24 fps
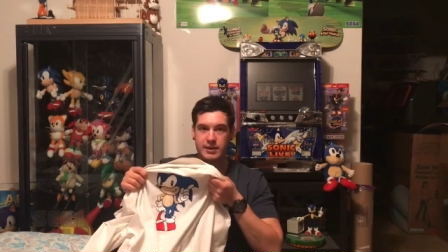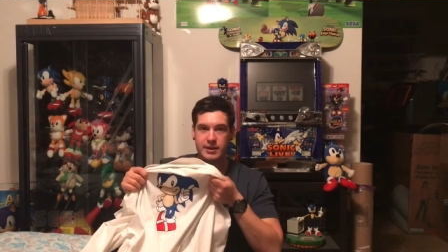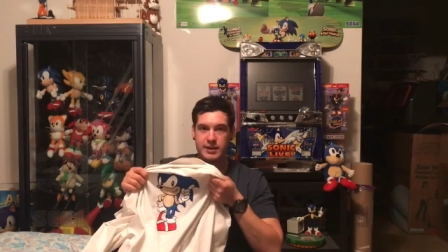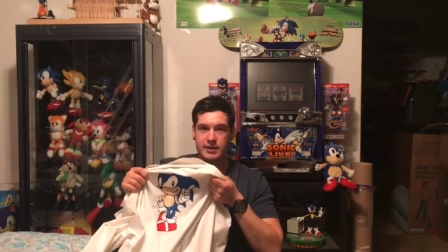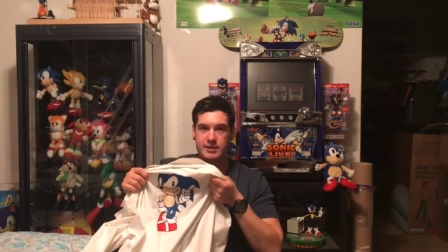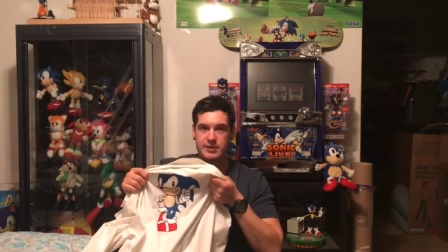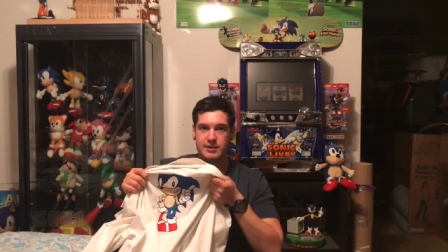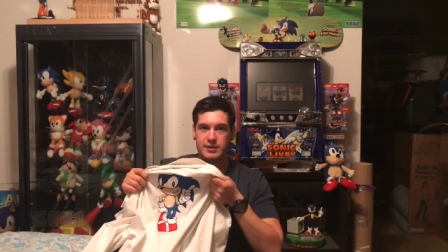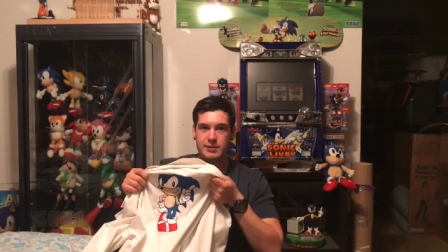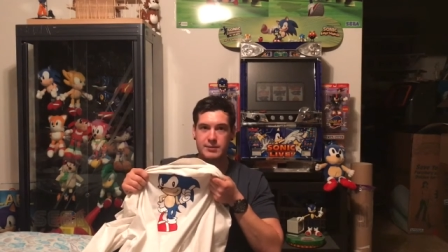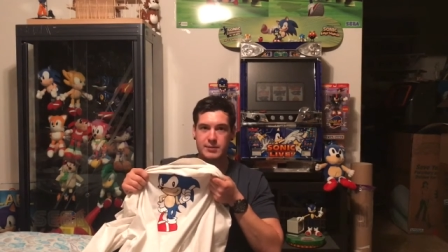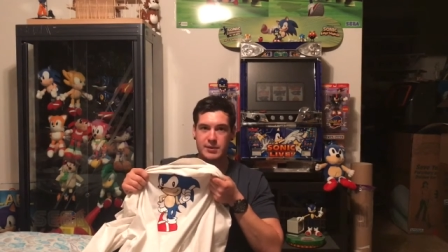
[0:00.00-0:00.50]

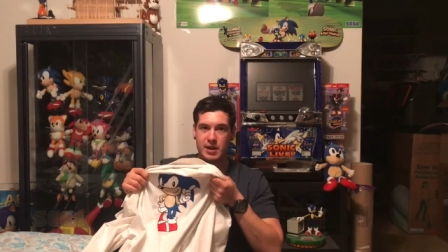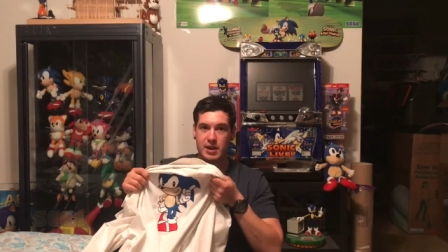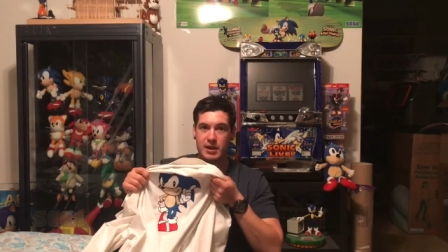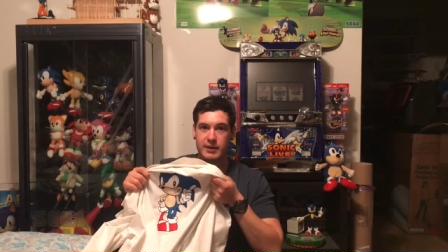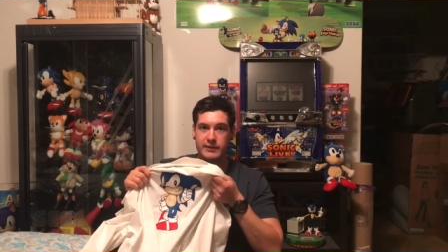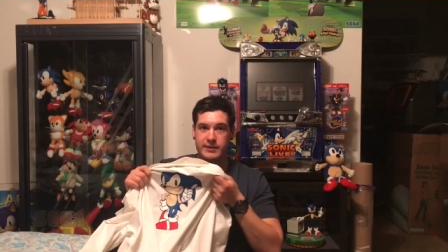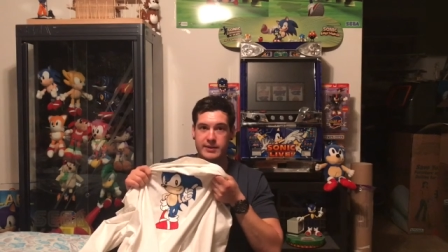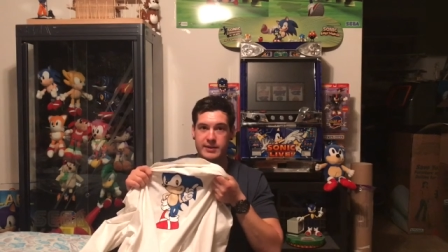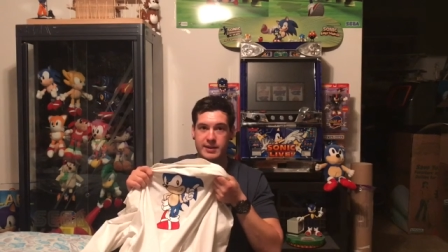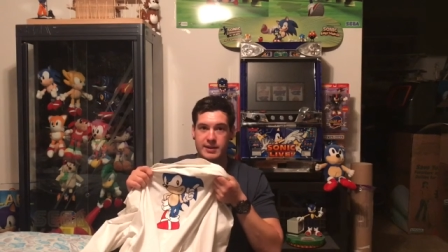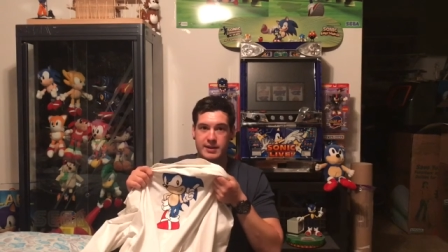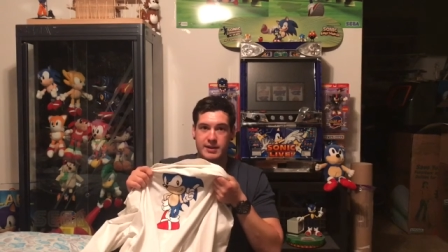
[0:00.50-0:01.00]
this to me
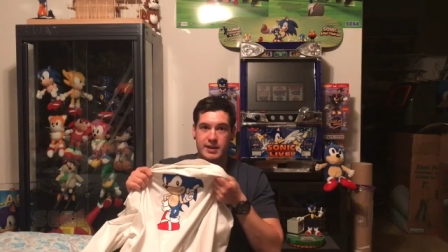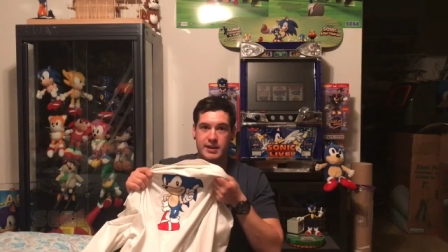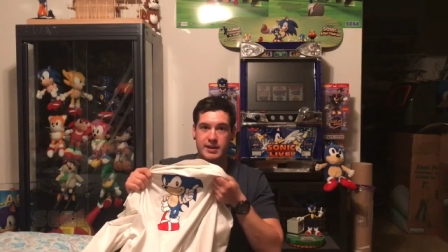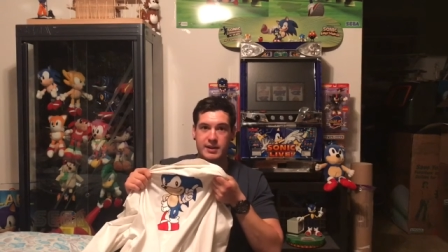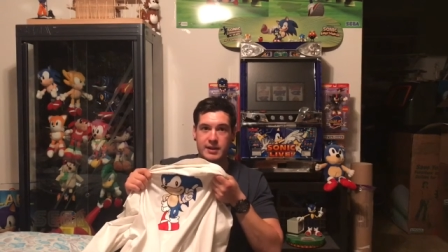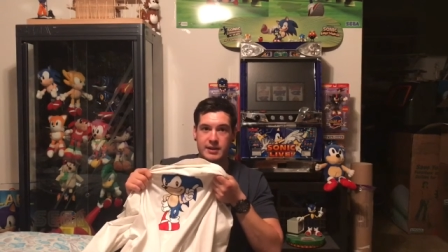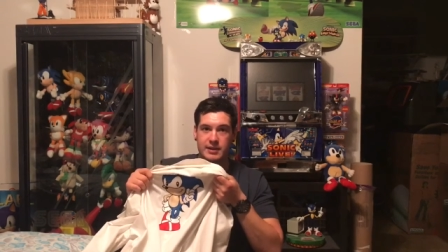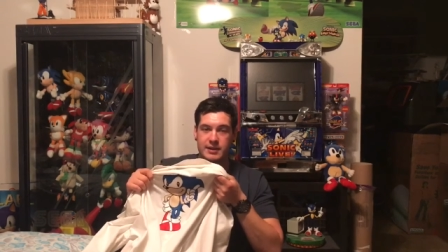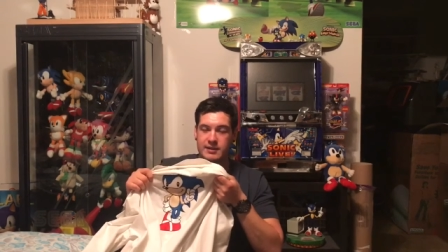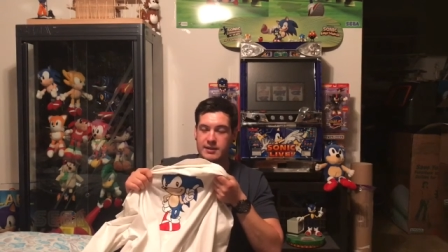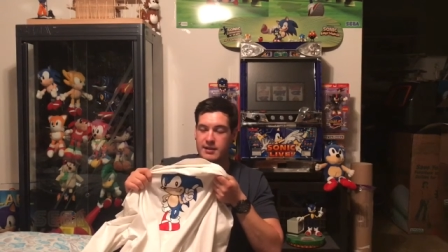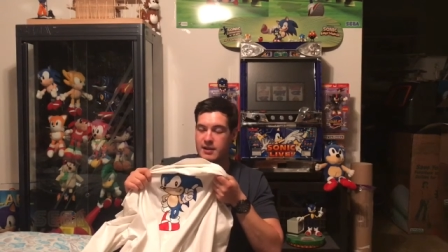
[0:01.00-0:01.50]
obviously
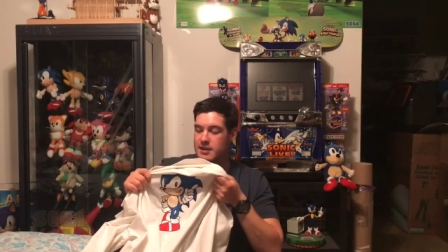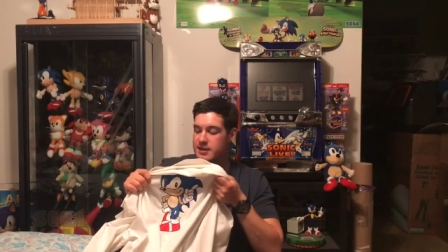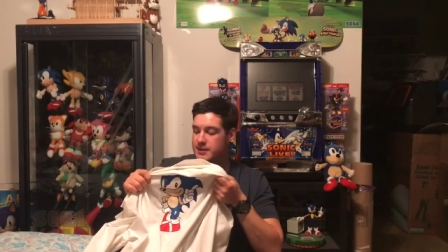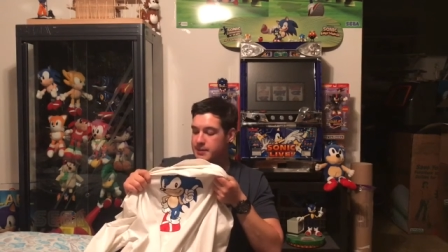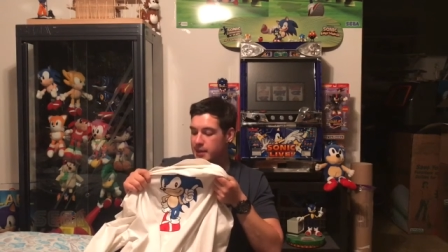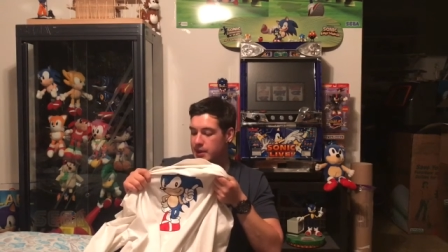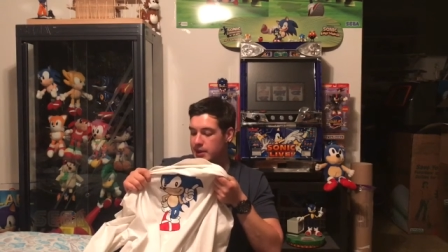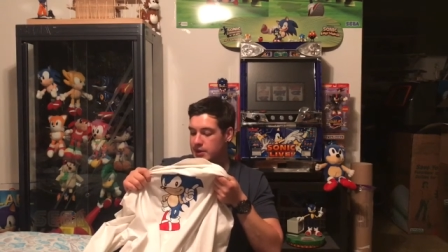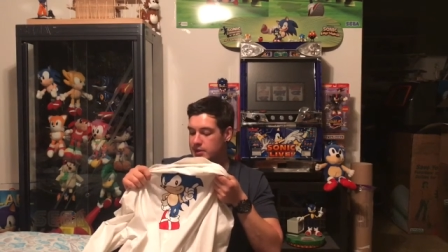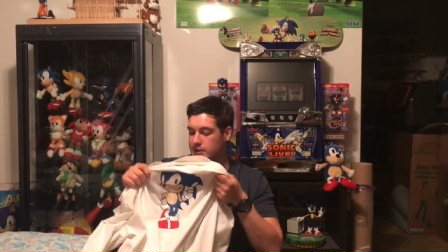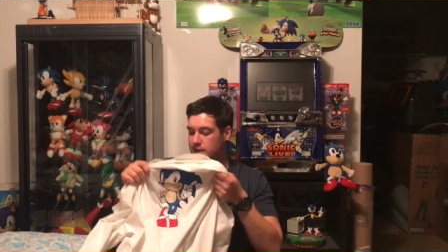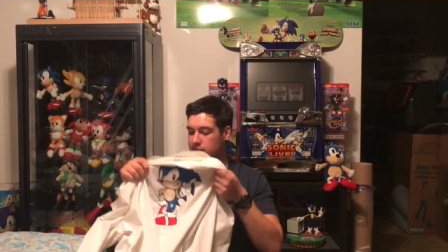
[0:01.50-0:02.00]
didn't get his last
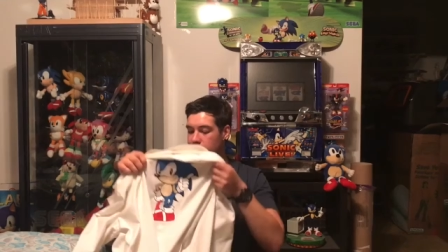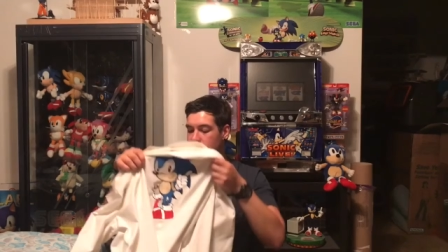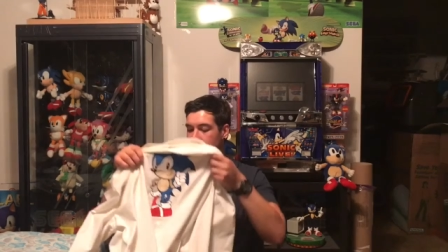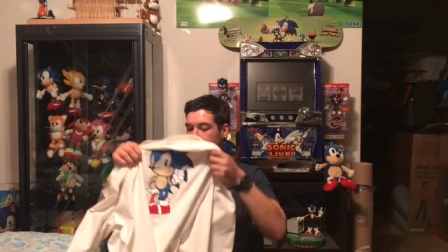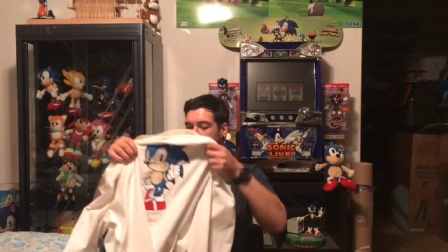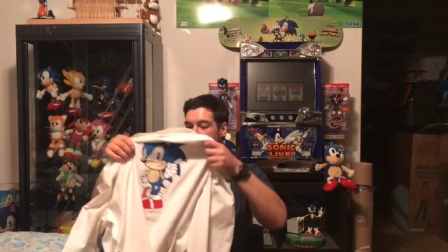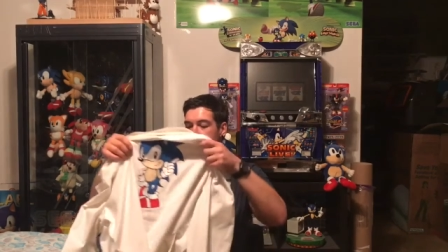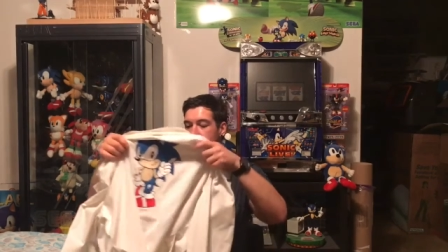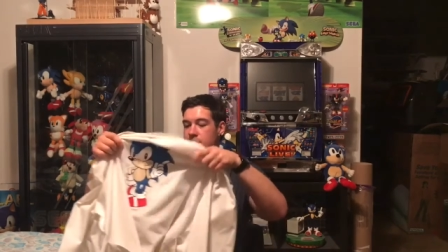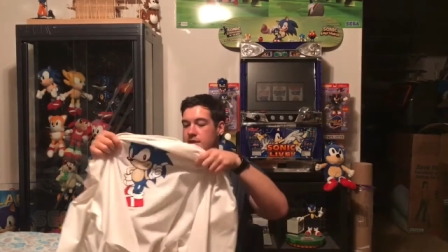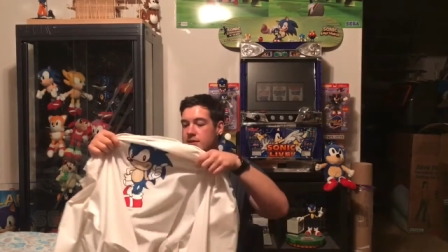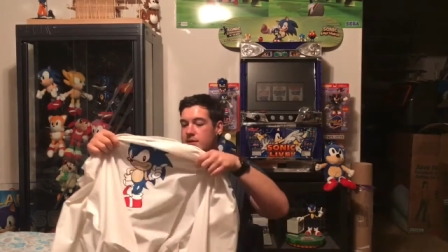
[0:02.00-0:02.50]
paycheck,
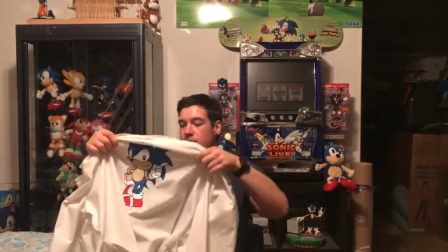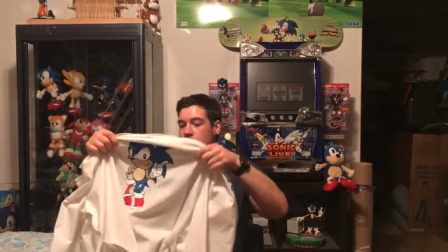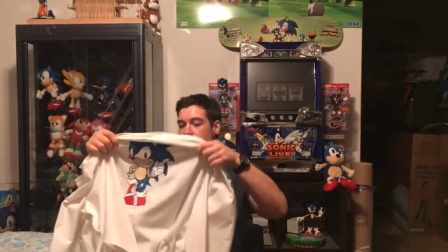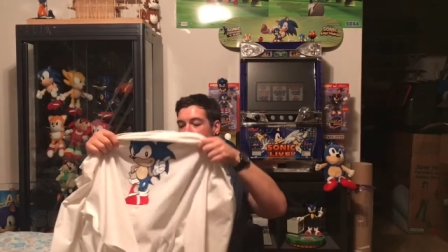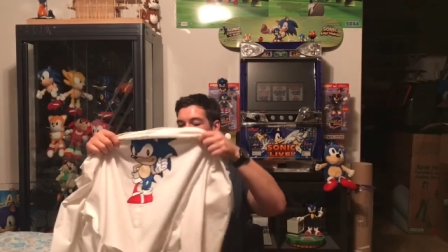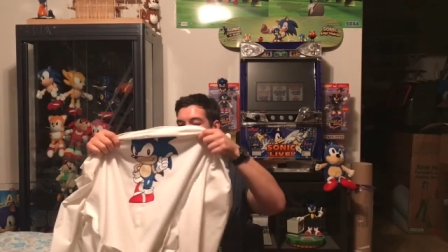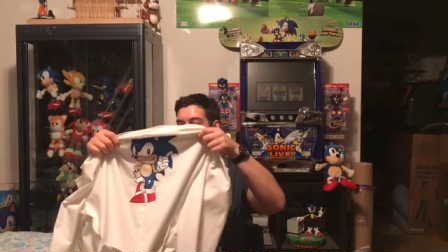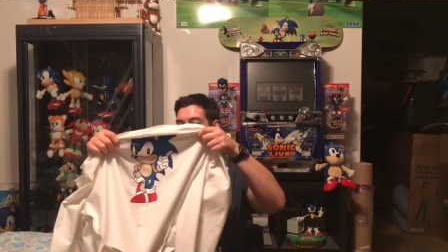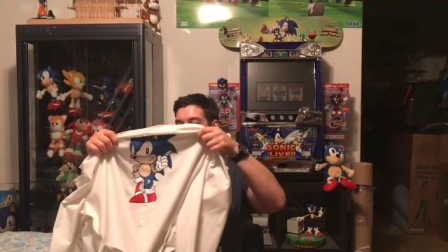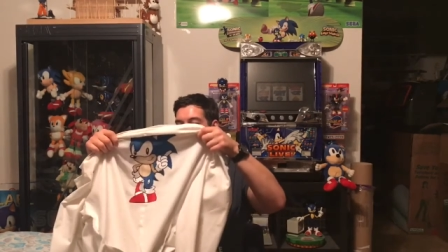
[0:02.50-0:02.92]
because that's the only way